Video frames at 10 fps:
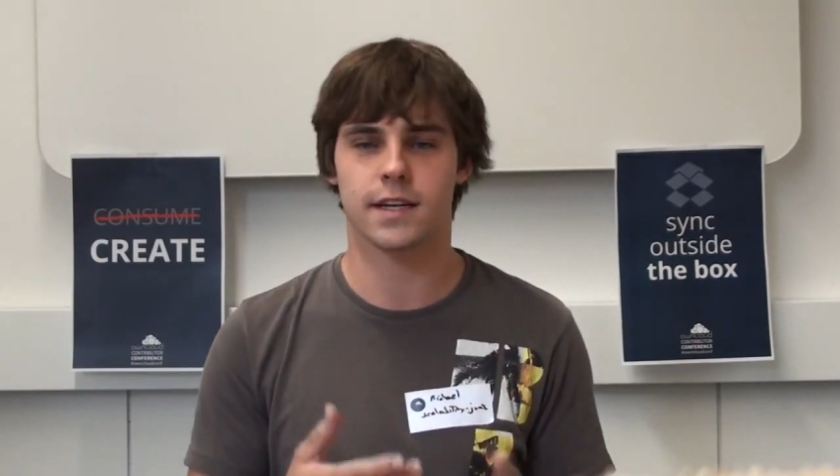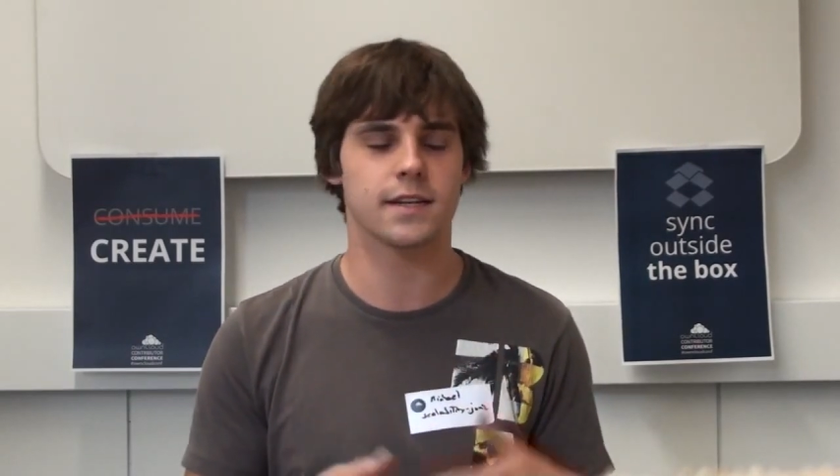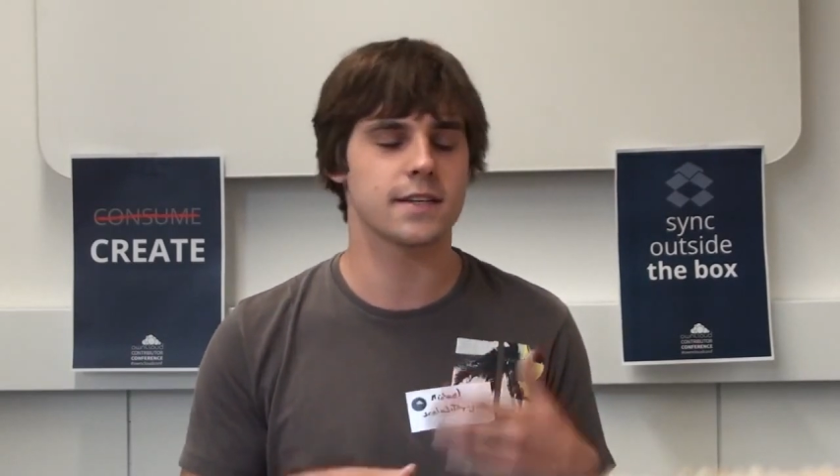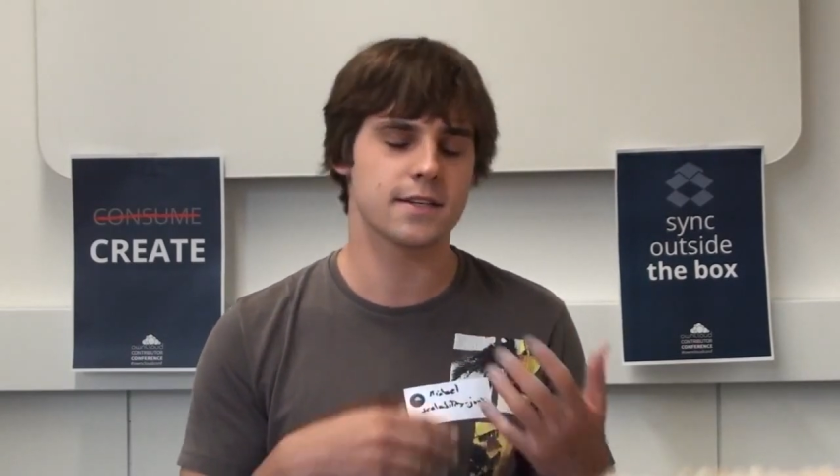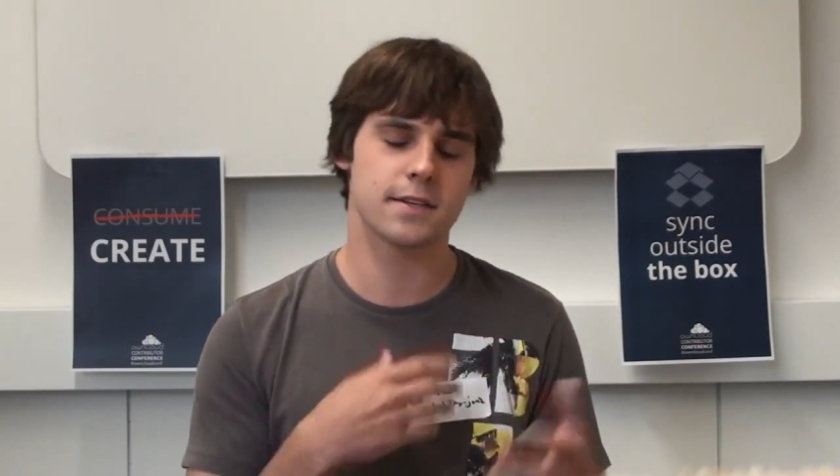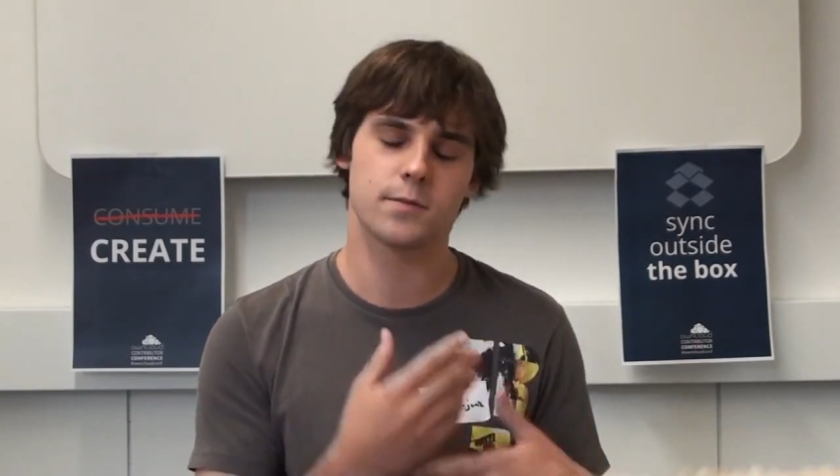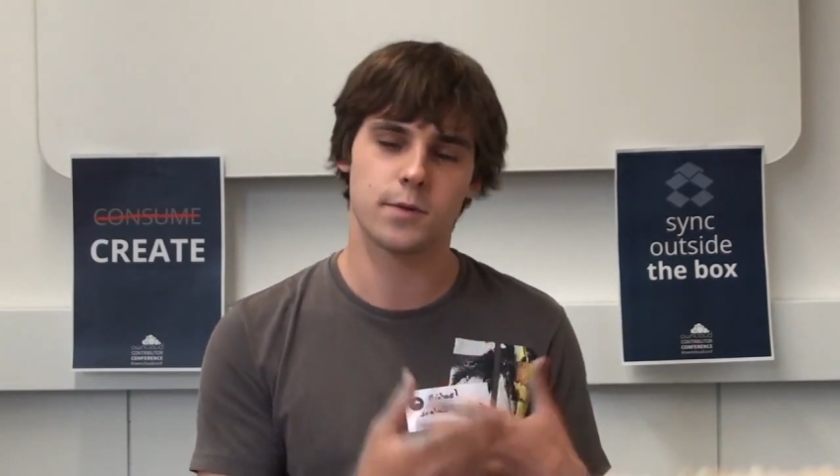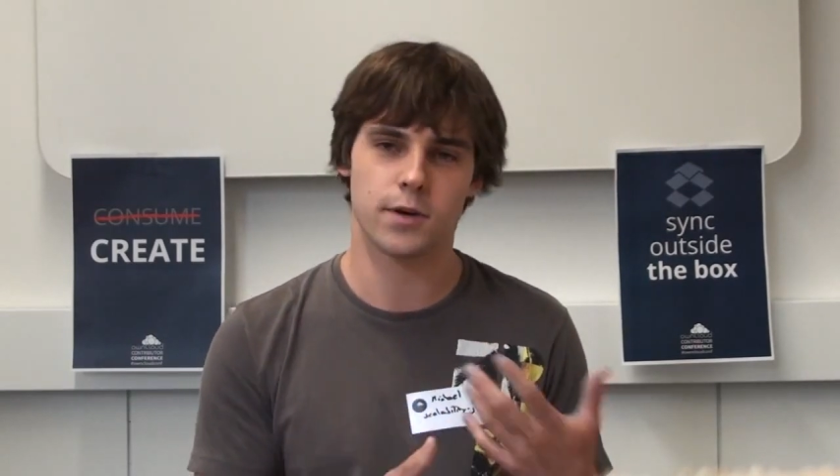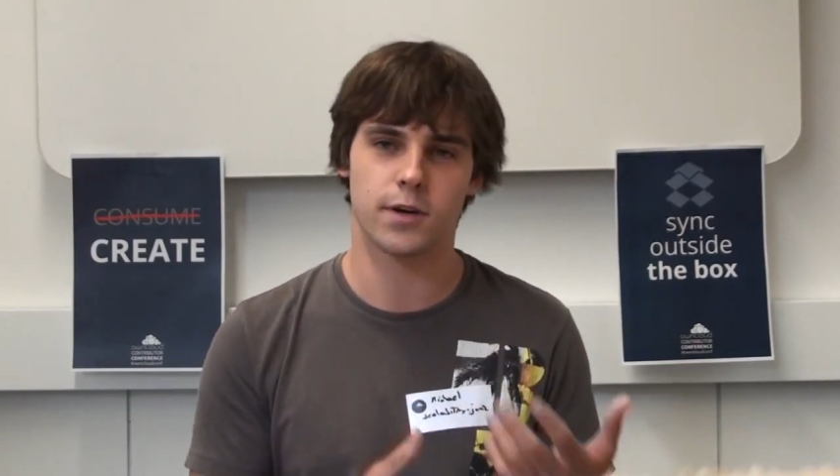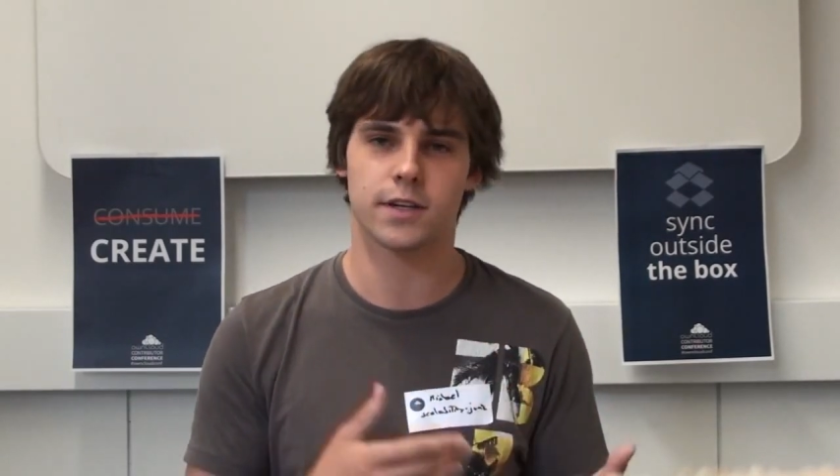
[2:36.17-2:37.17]
and it didn't
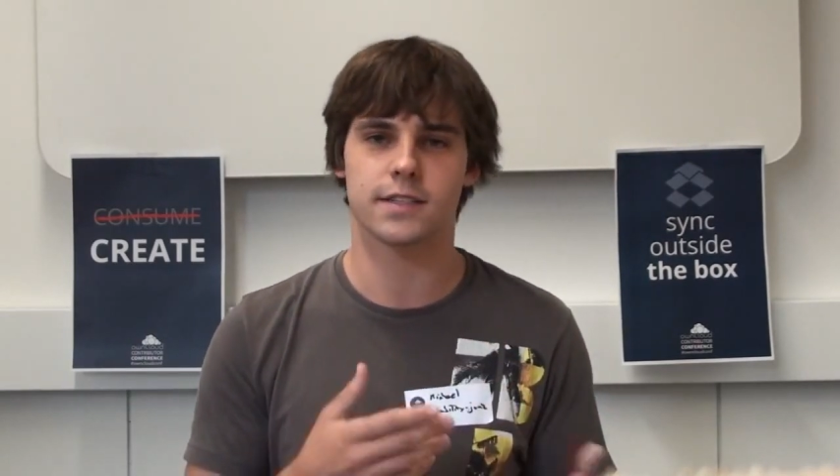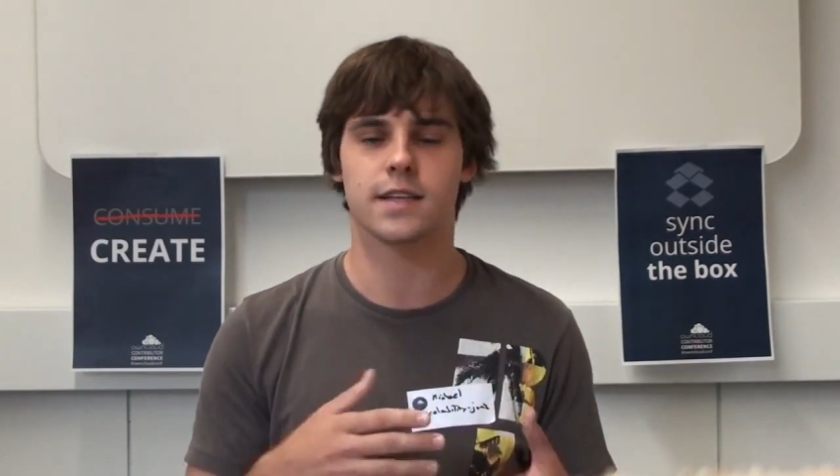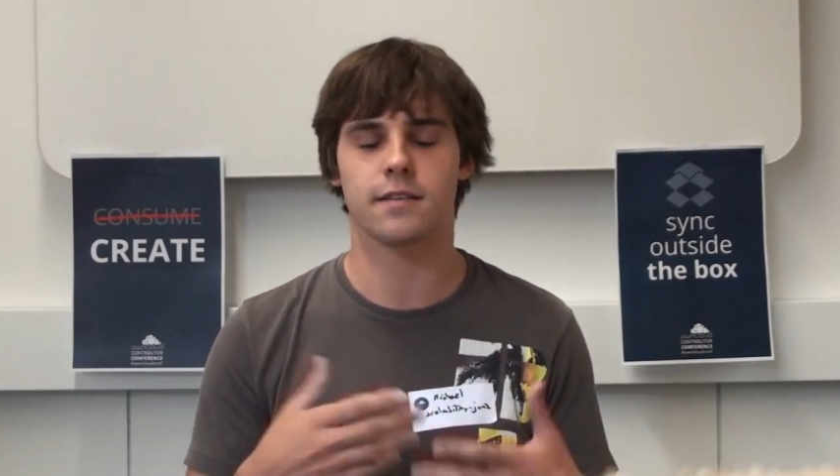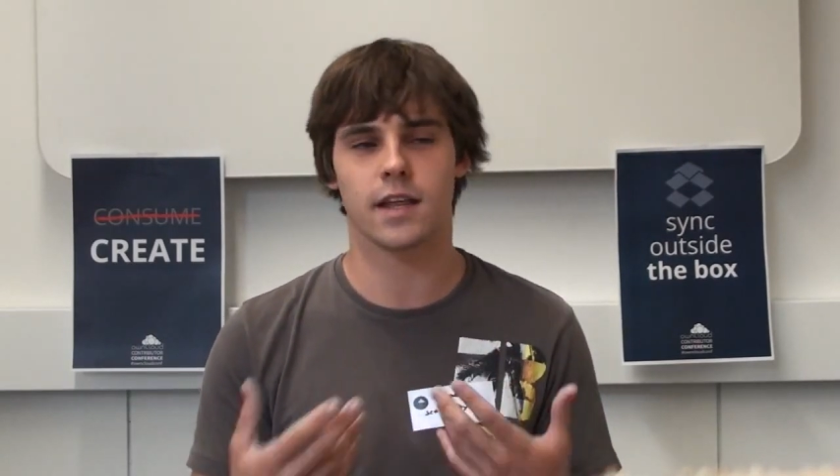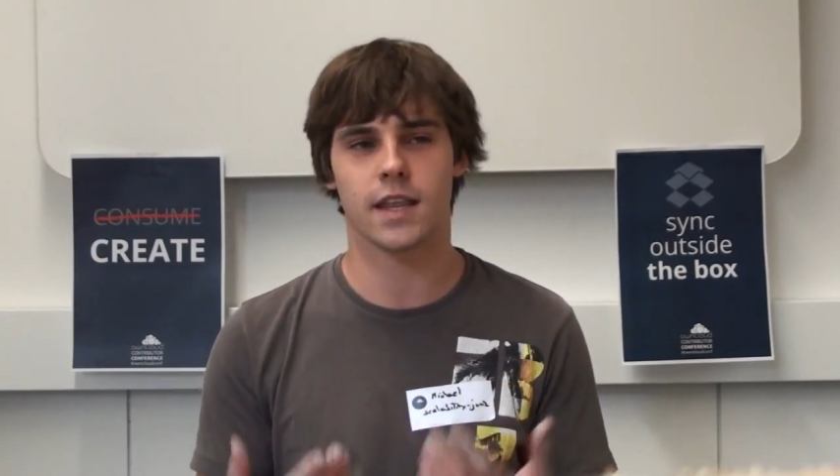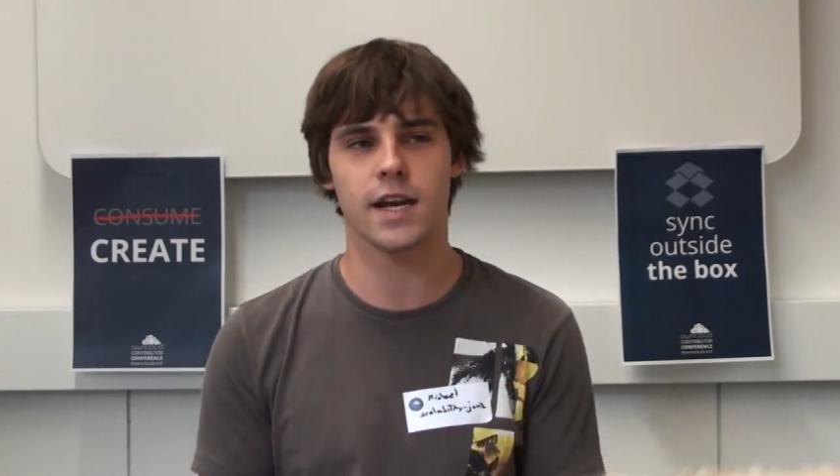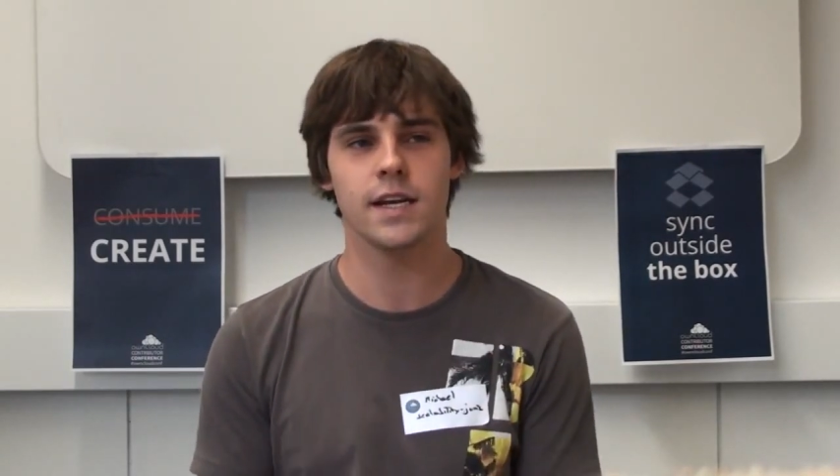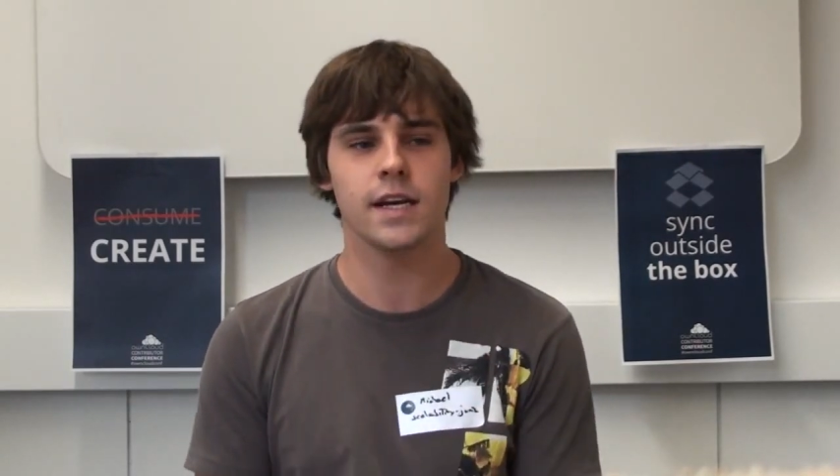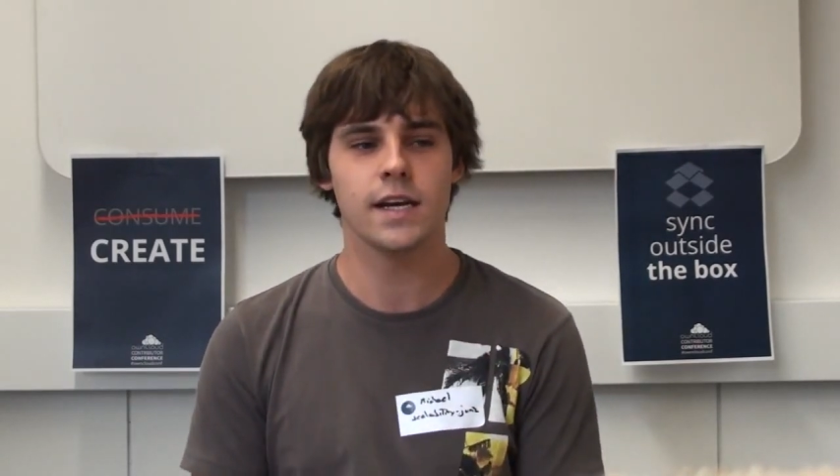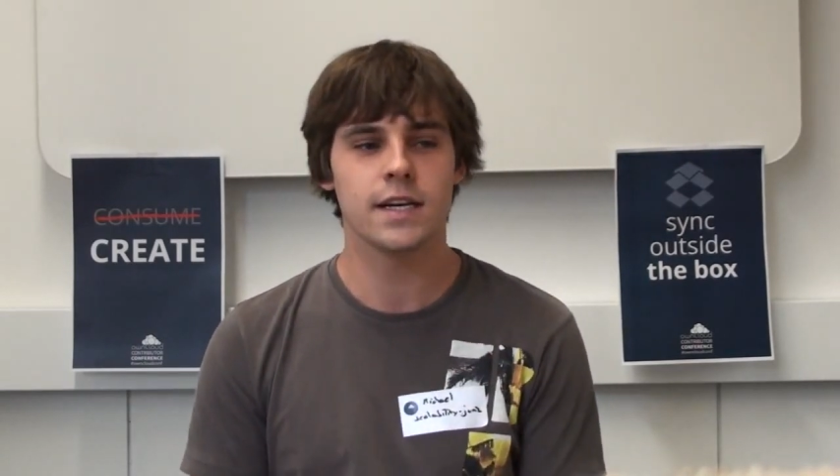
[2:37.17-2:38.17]
work and stuff like that.